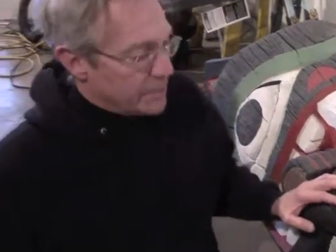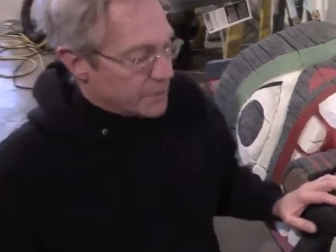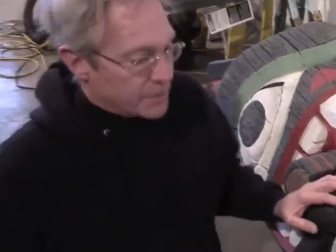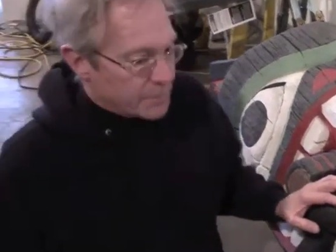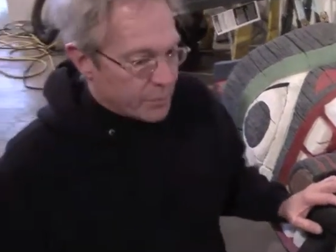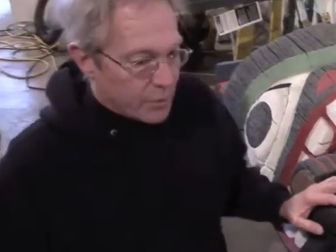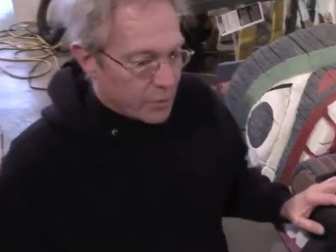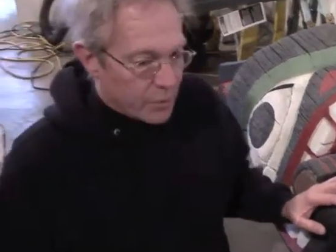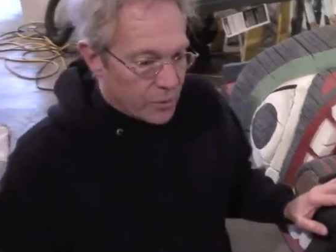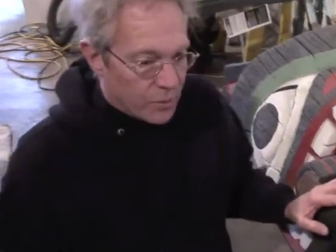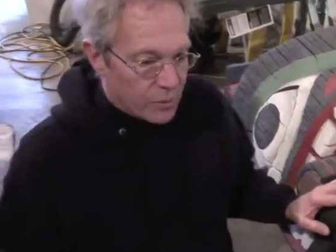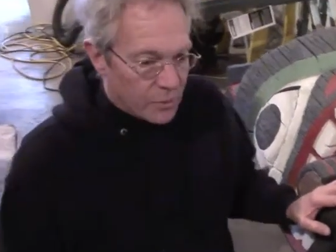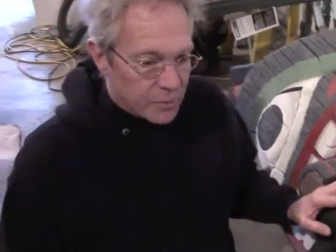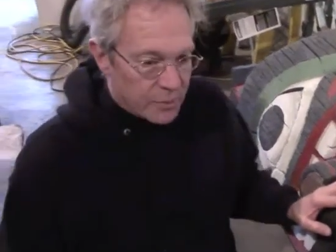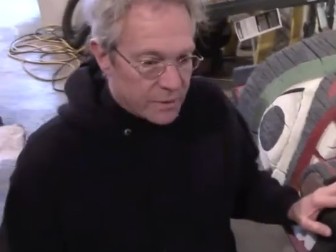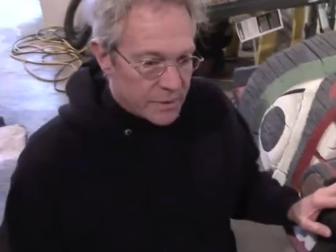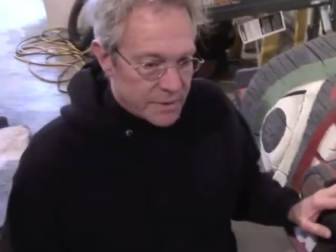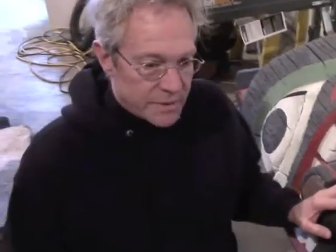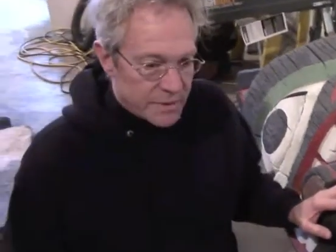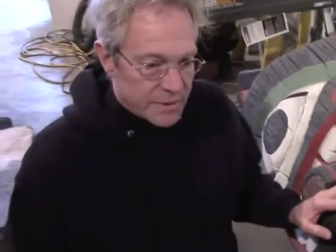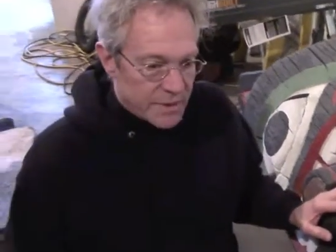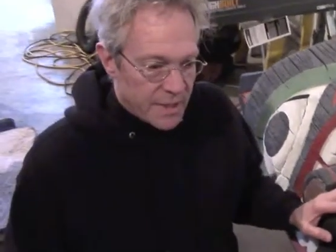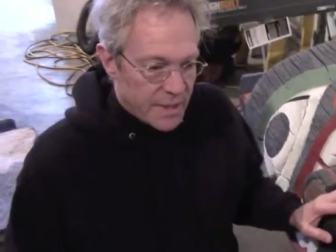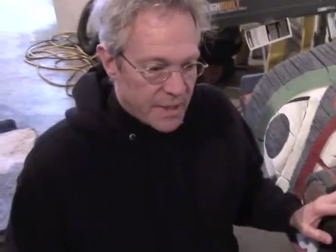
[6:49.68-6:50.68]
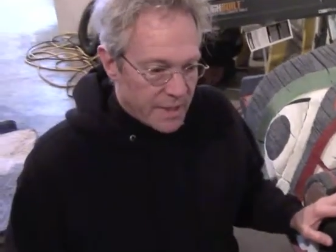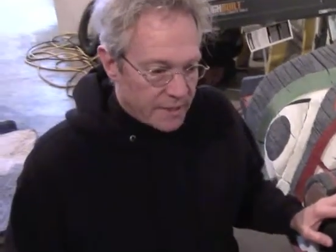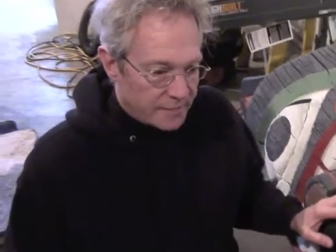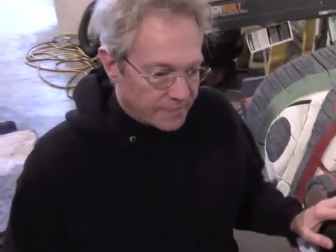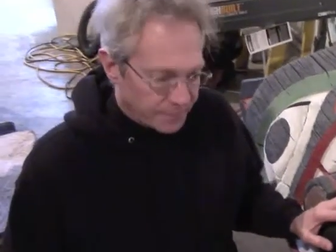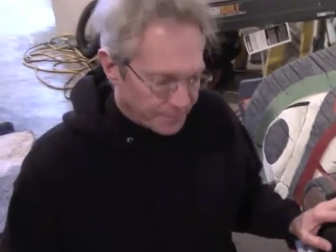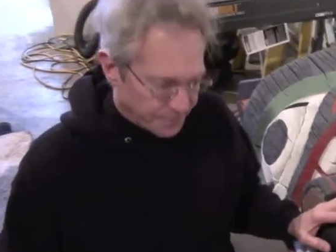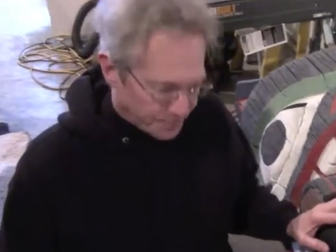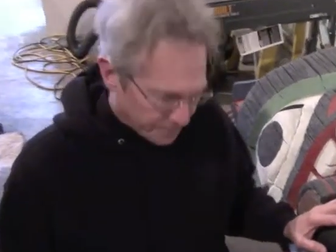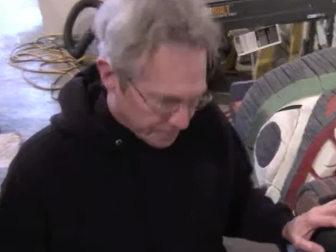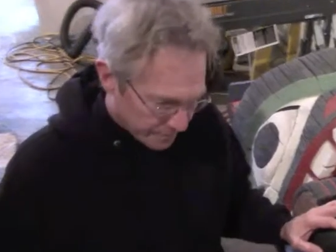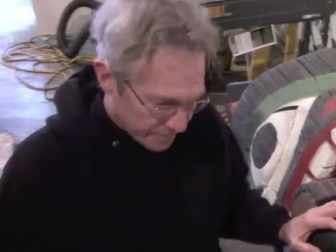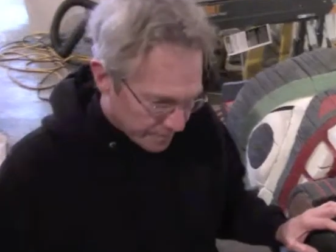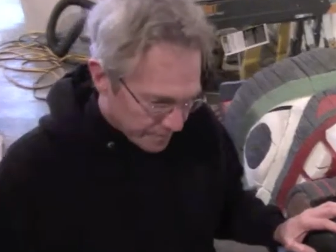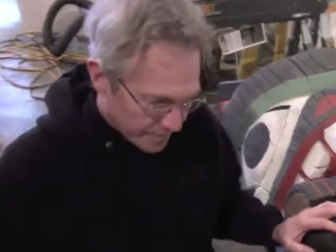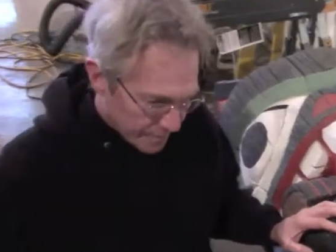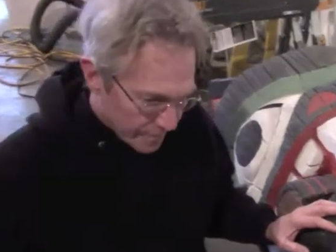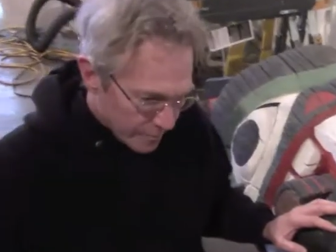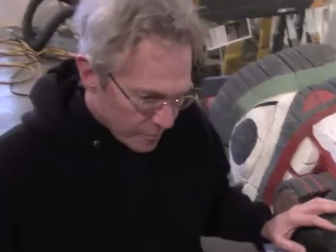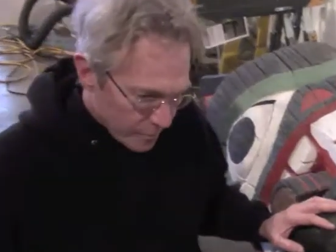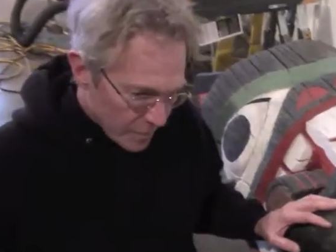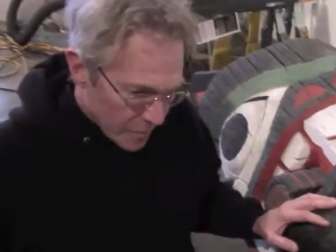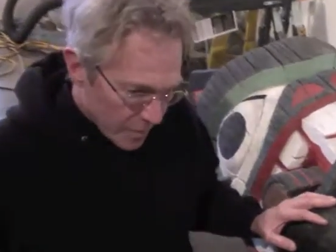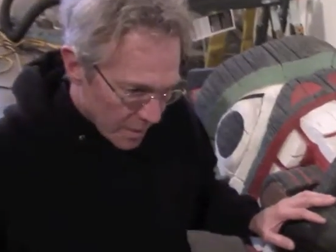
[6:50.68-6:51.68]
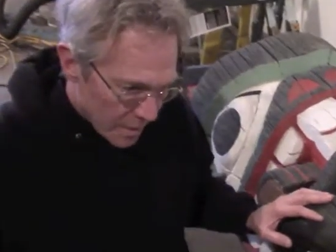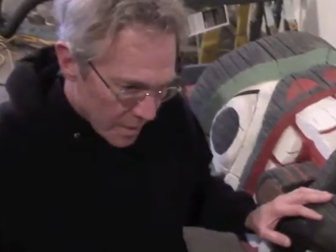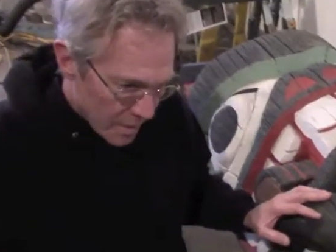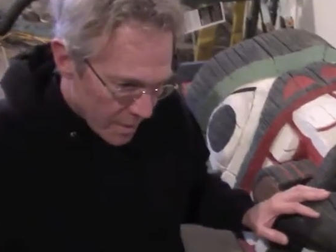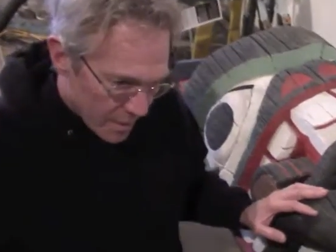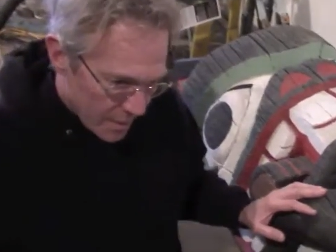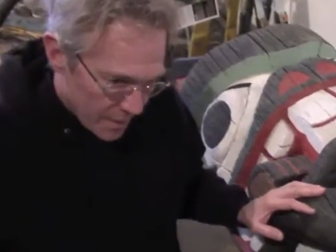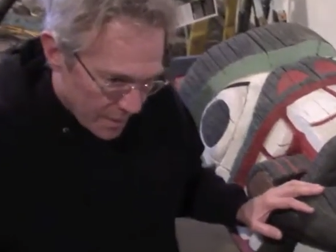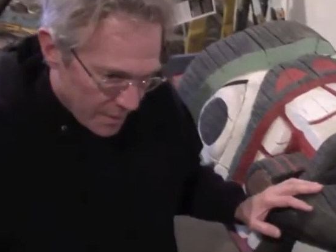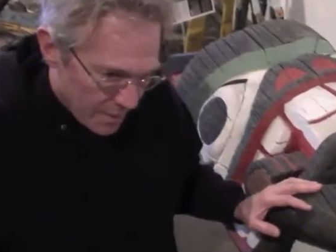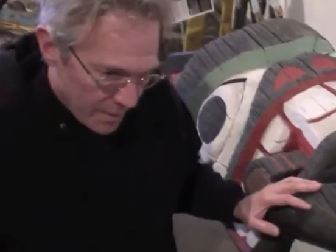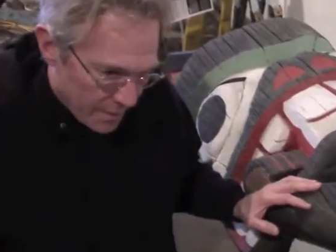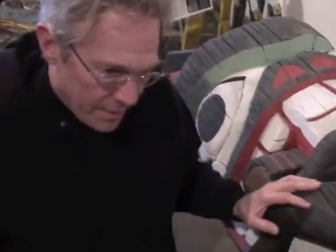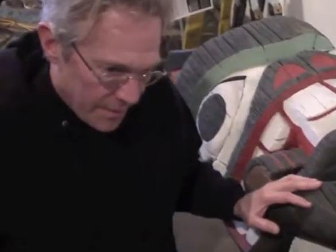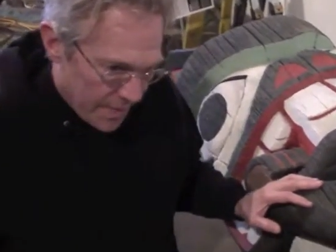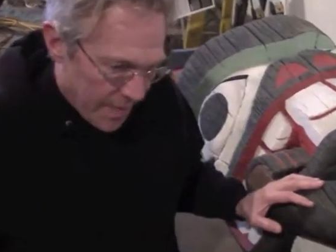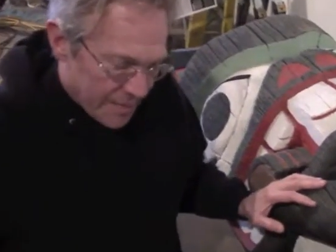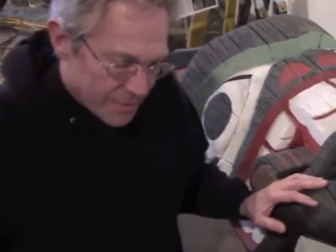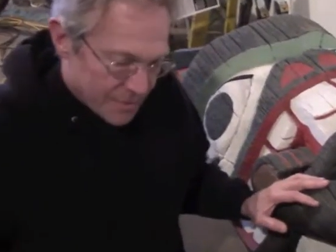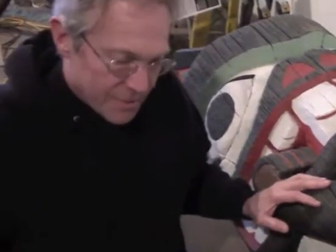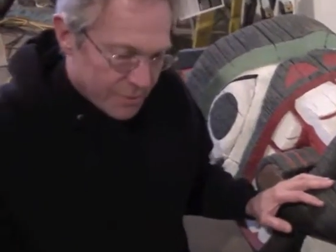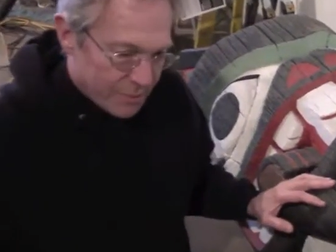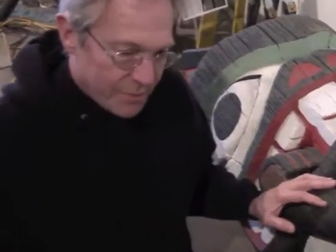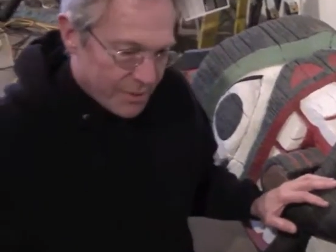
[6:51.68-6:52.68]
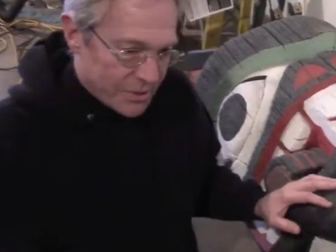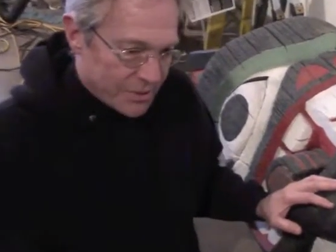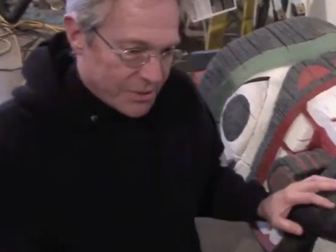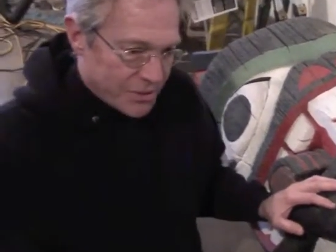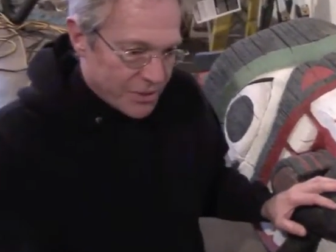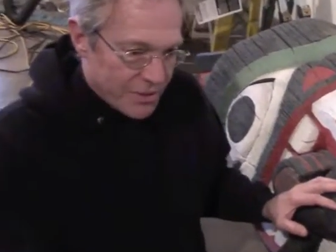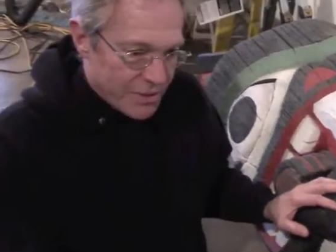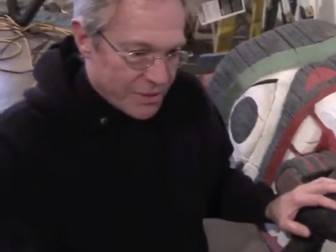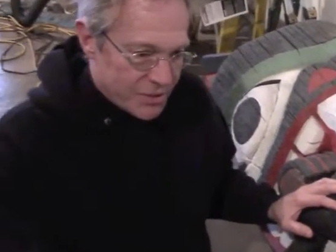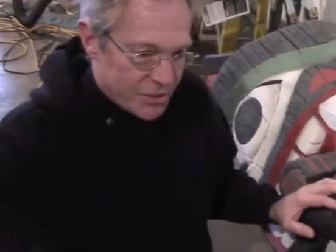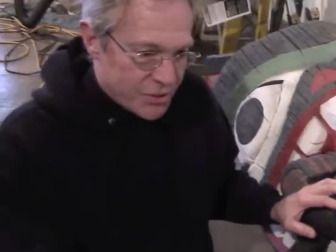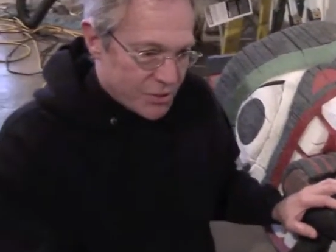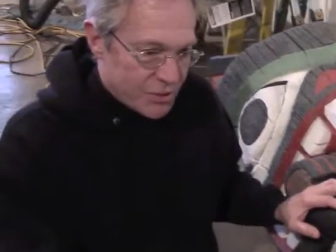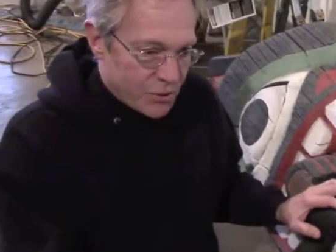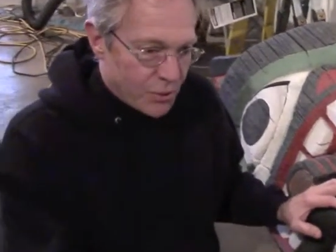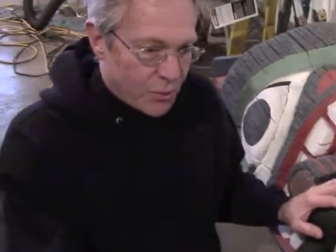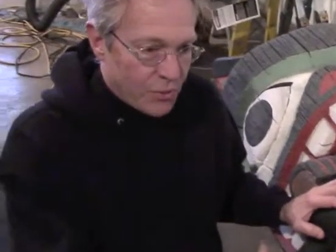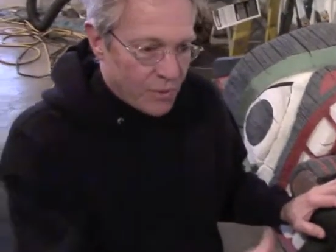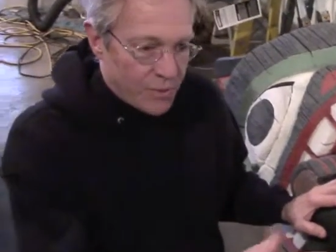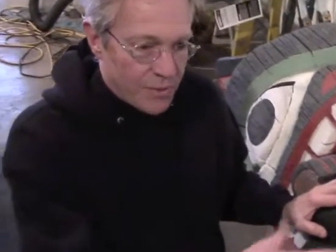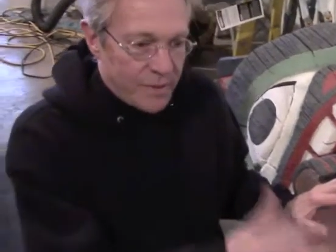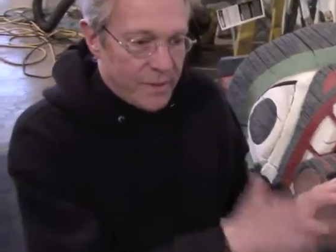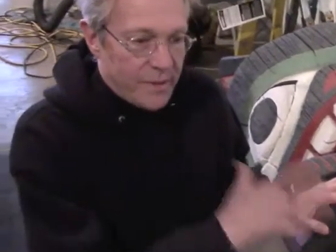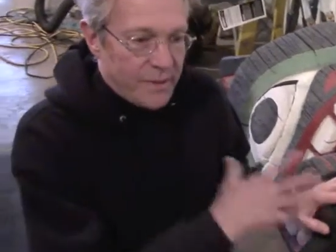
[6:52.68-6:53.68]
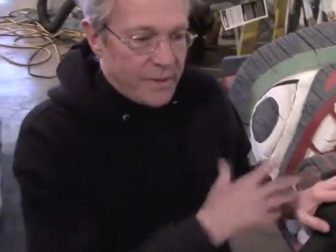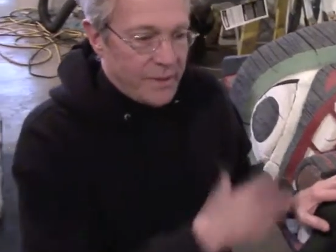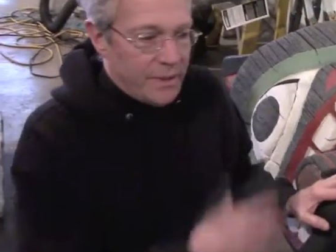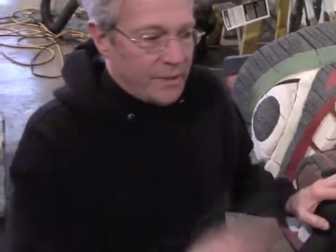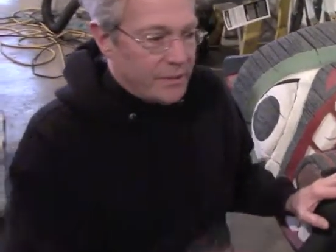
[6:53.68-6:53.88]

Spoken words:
this pole is that it has so much story and